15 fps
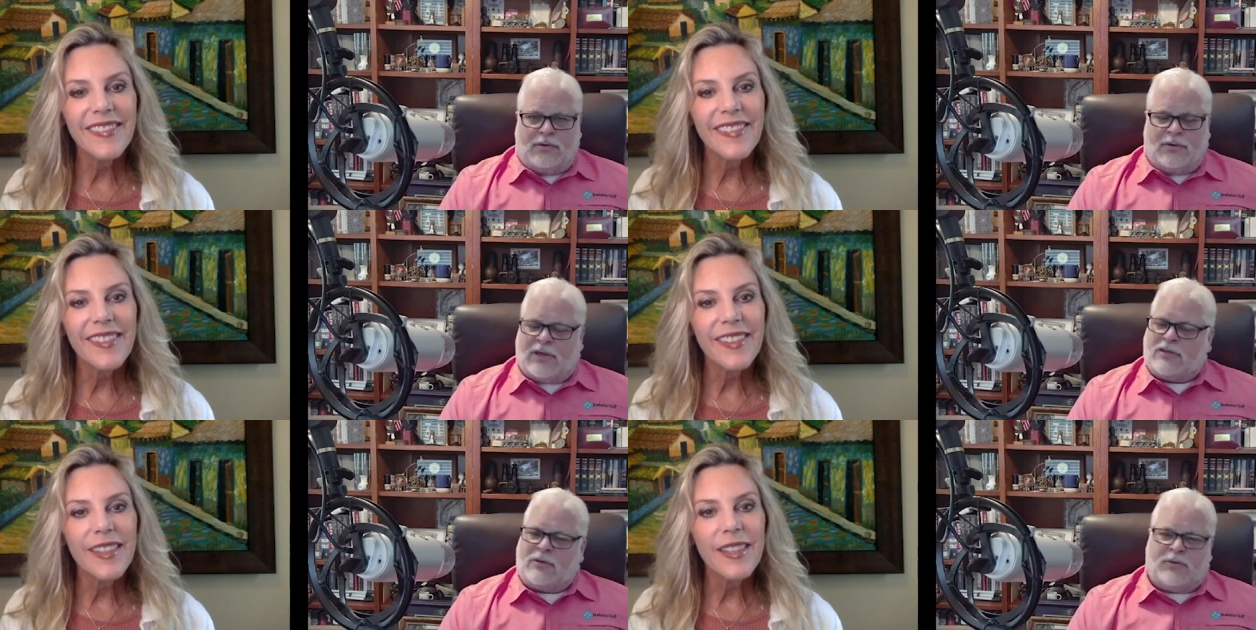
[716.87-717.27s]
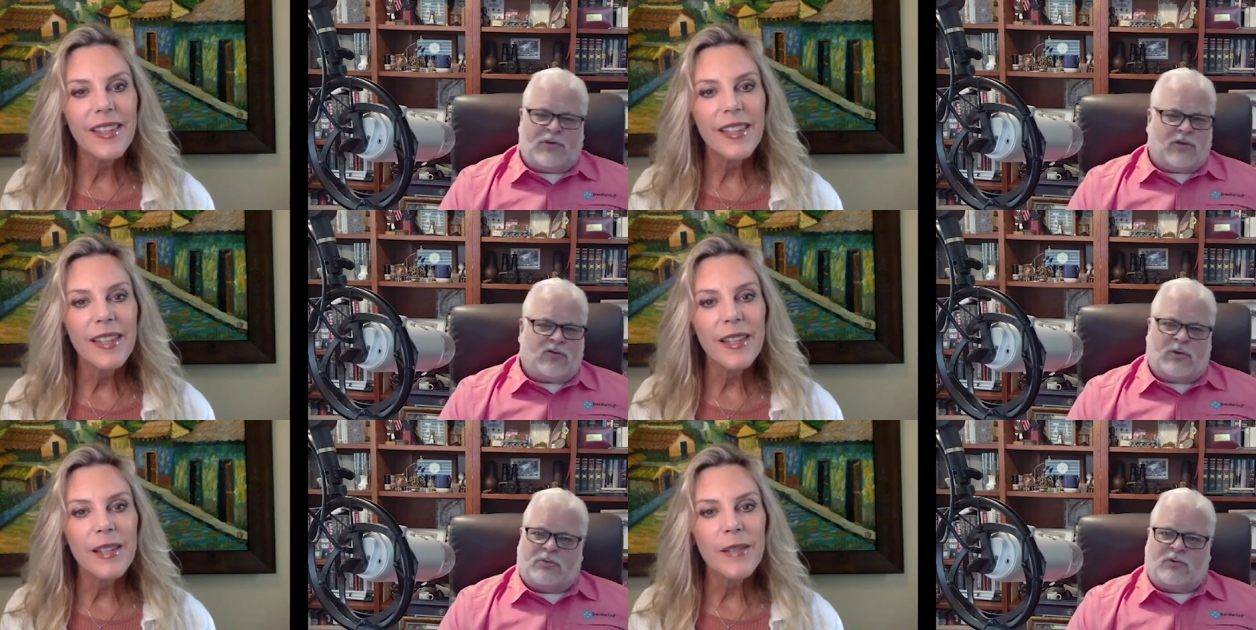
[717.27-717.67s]
Speaker 1: That's not what
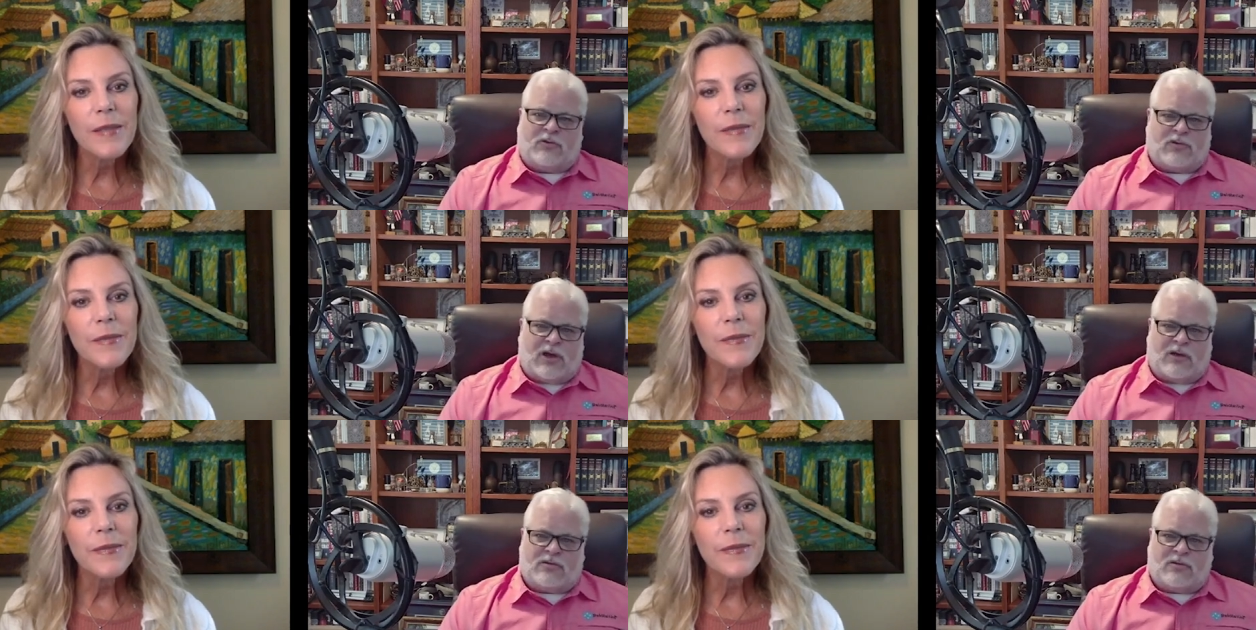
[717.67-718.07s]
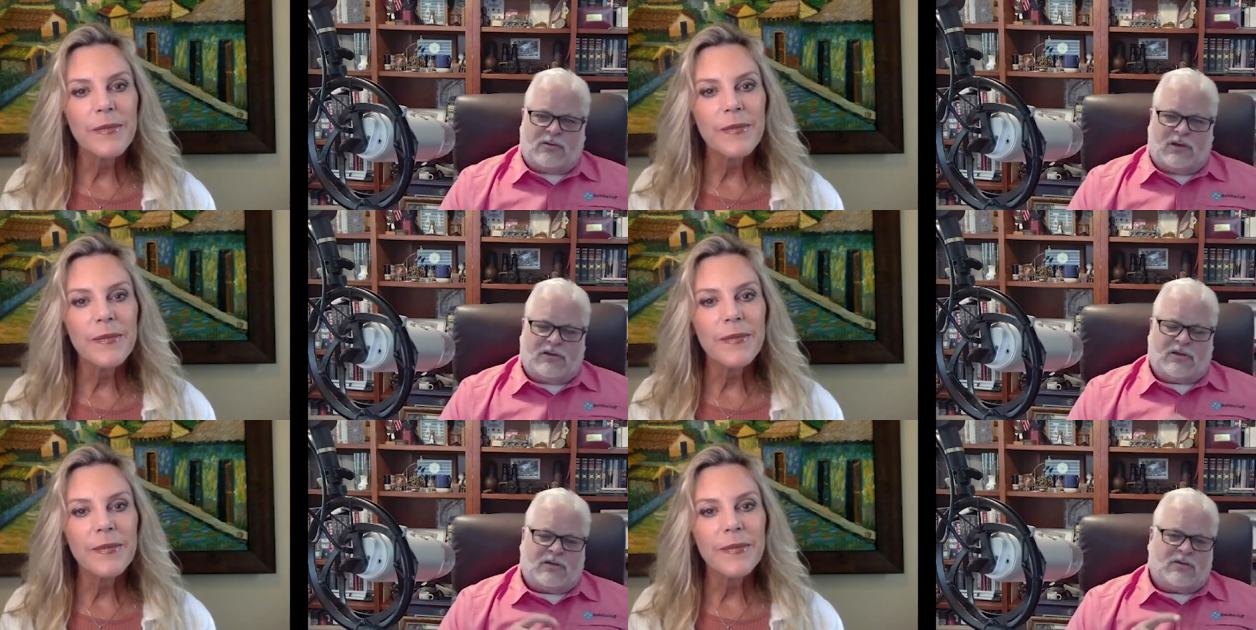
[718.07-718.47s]
the scripture says.
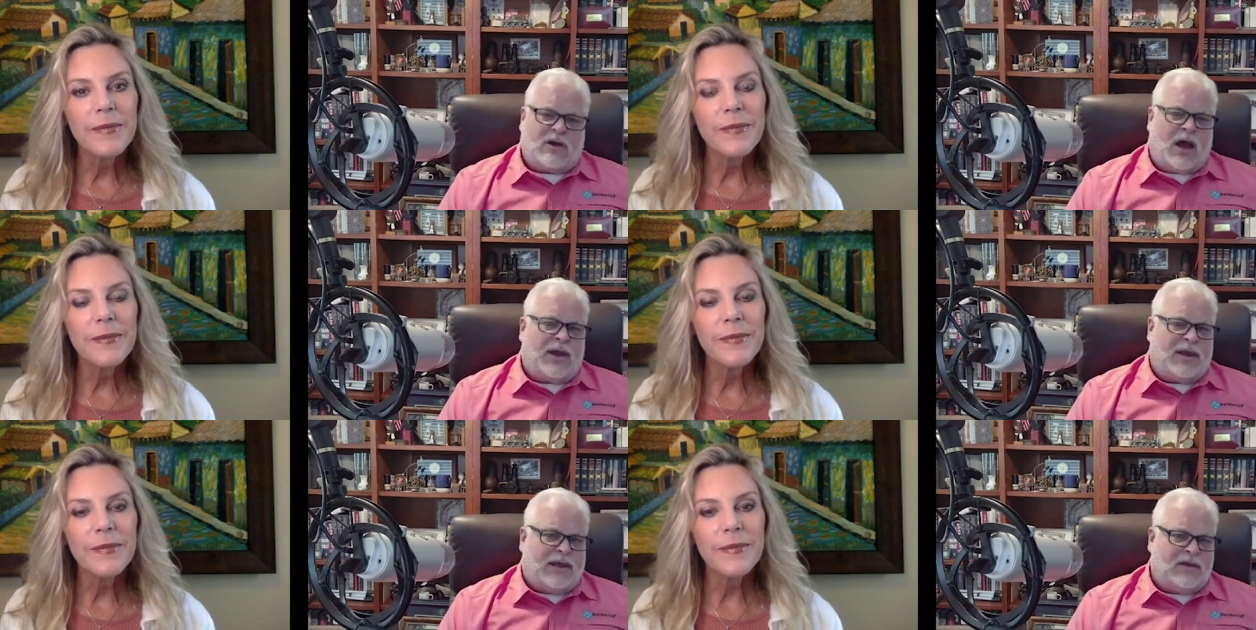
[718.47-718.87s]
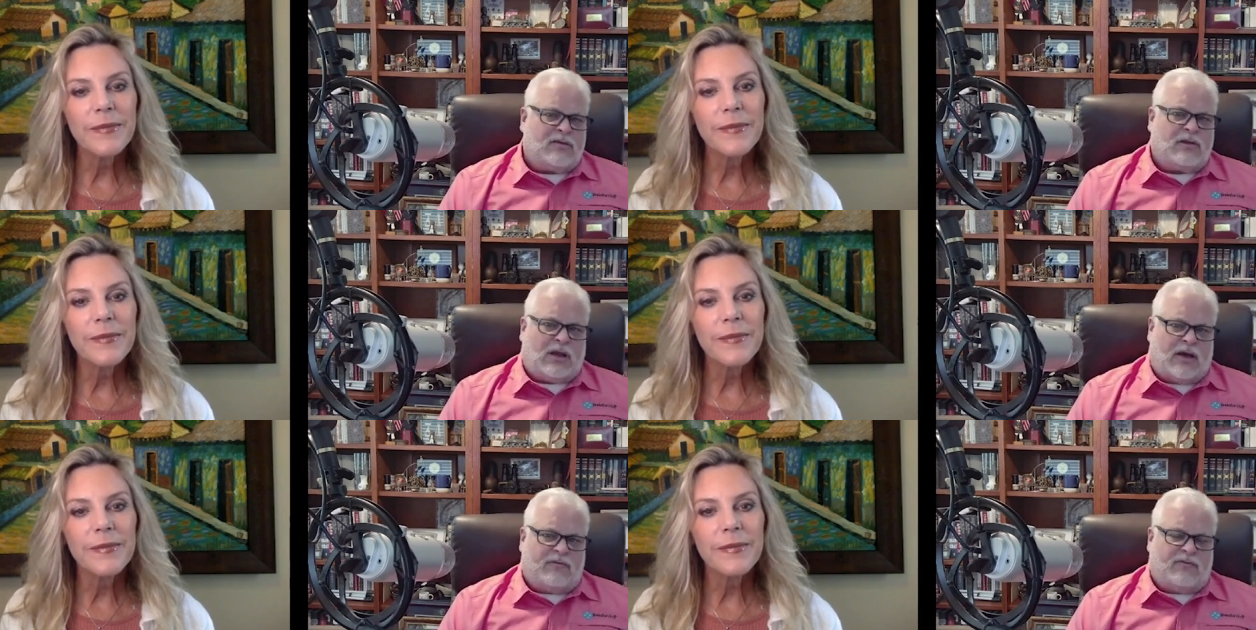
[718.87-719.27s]
It says God
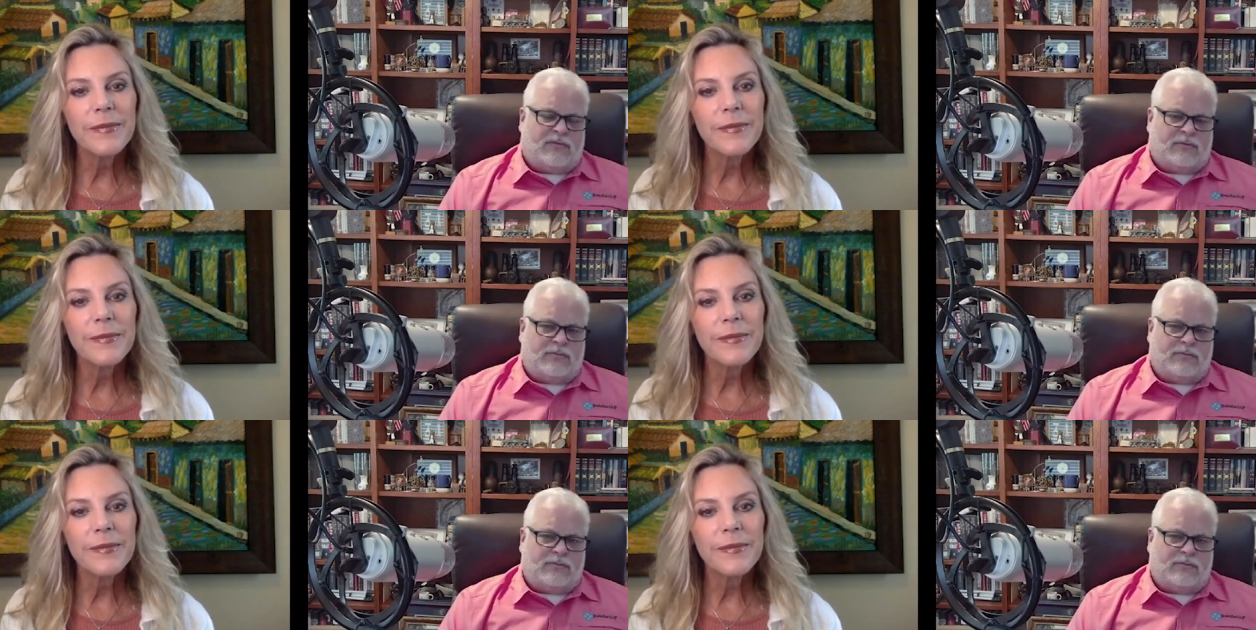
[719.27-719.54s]
is love.